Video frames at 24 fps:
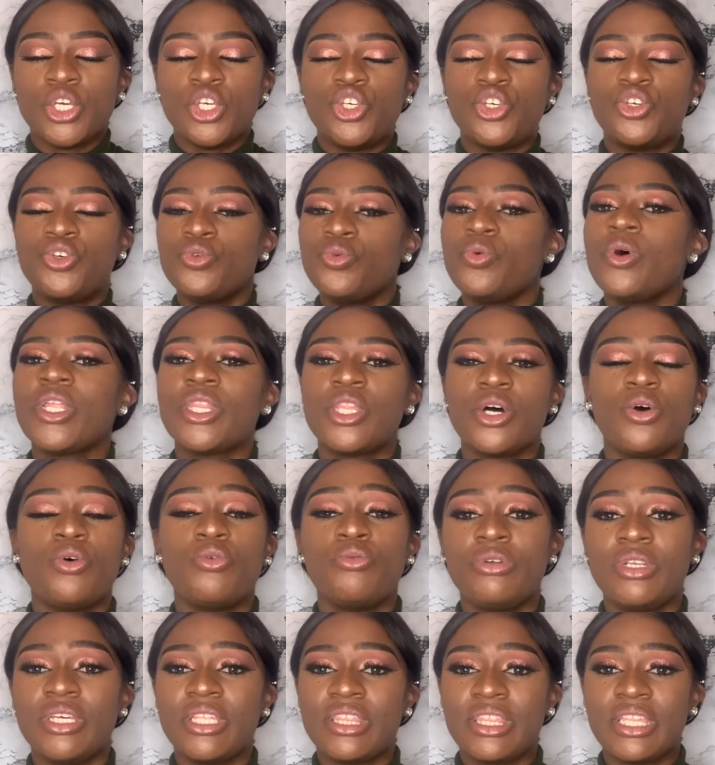You are the
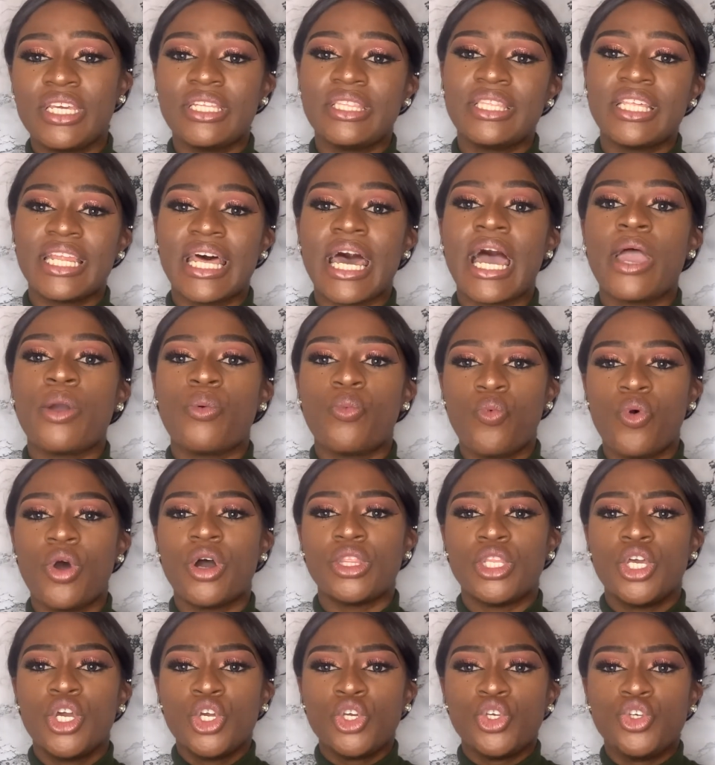only thing that I
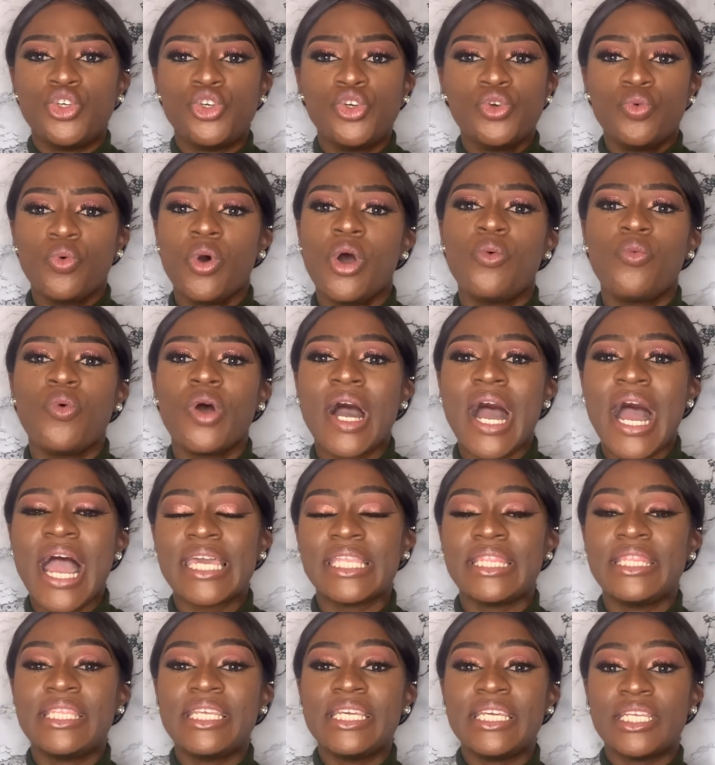want. You are what I
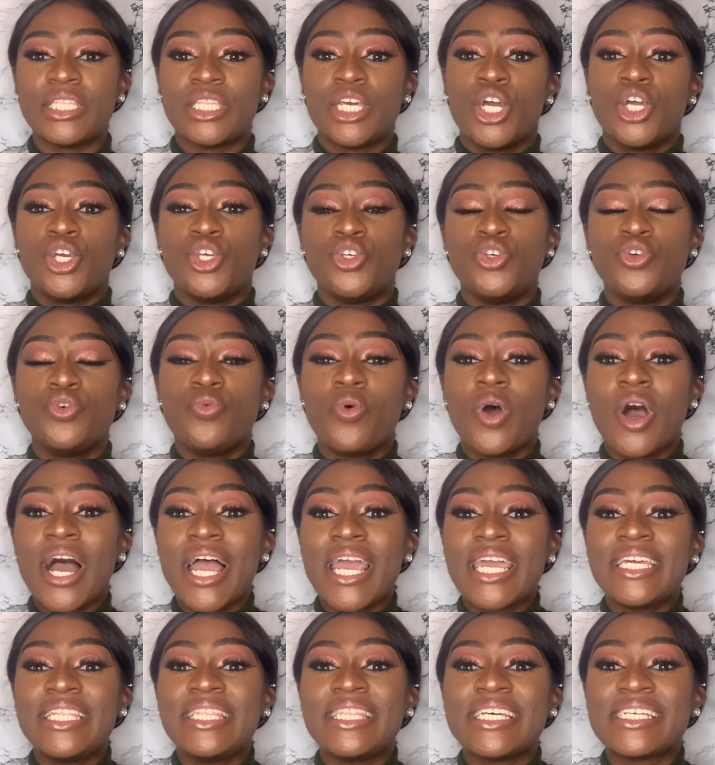need. You are
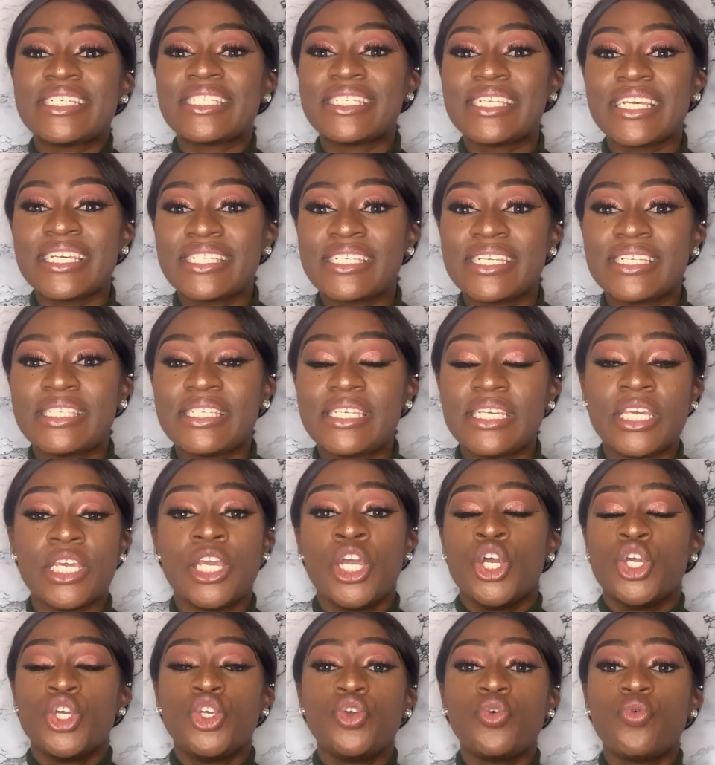a necessity.
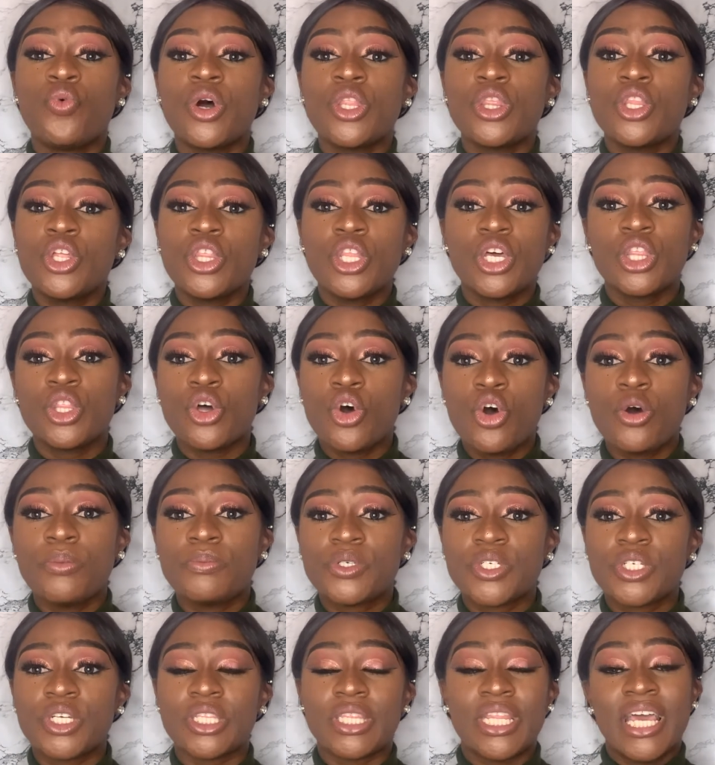You are not an
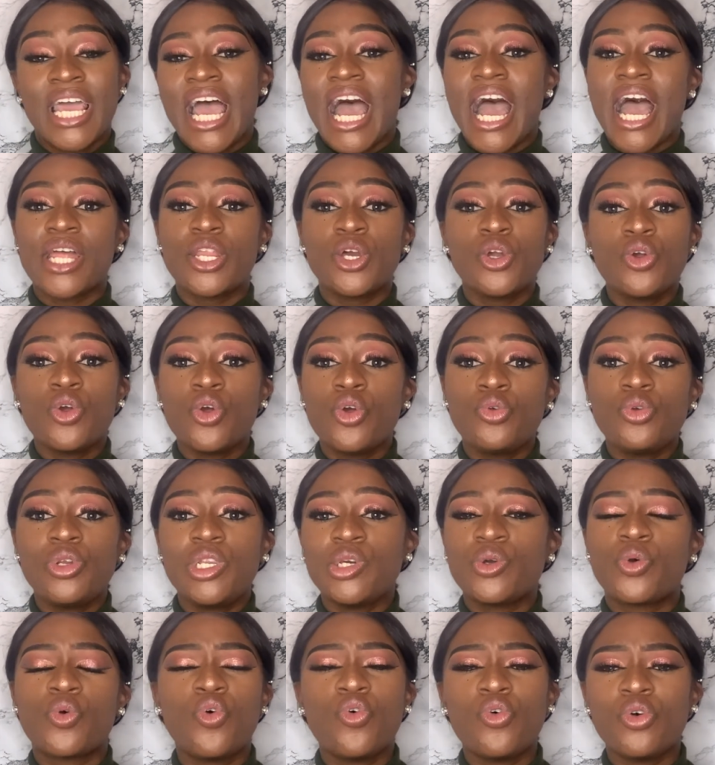option. I don't
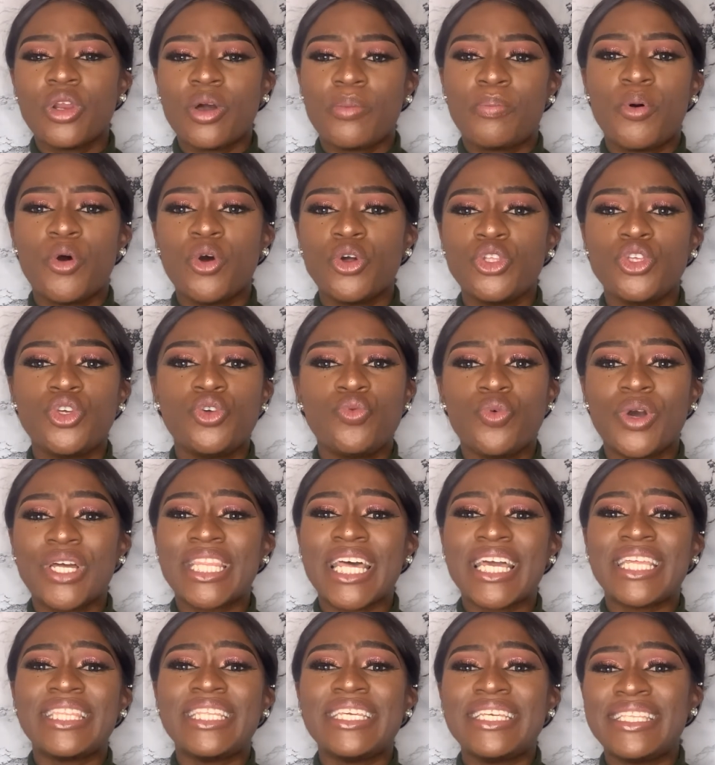only call upon you when
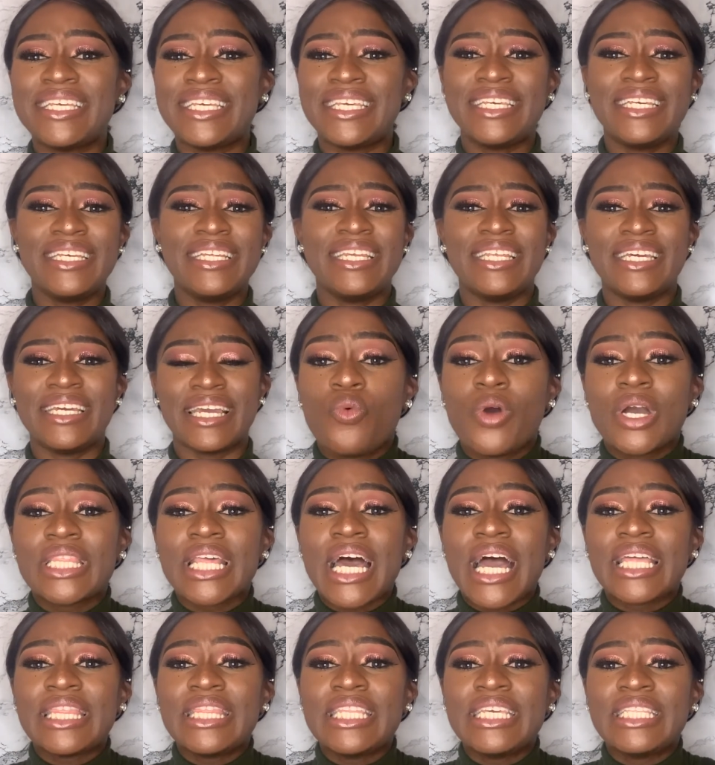I need healing, when
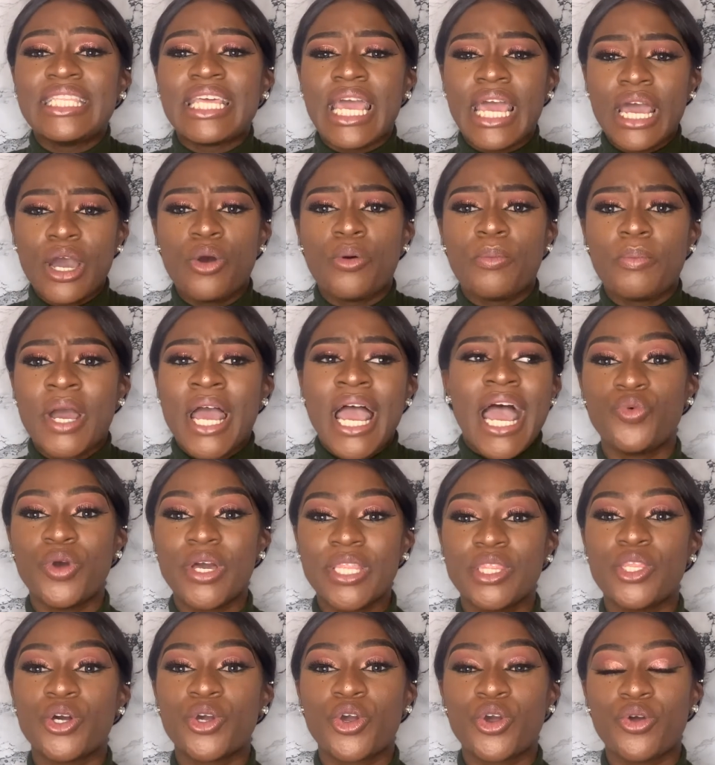I need help,
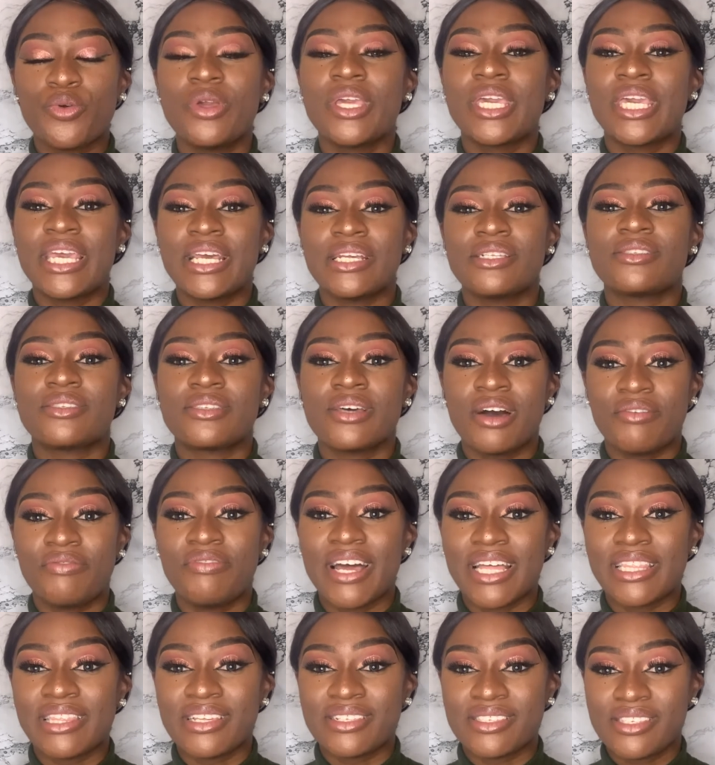when the going gets tough
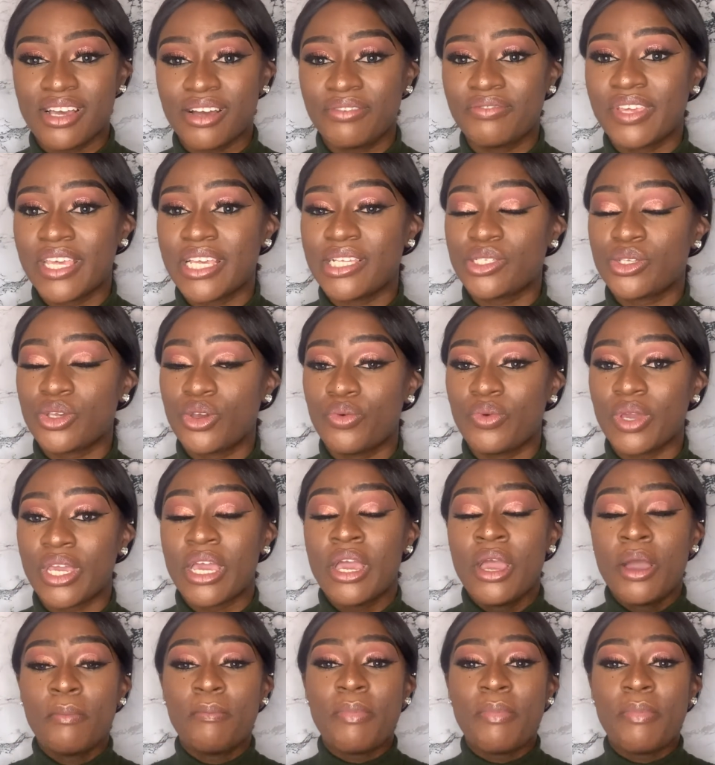and the tough gets going.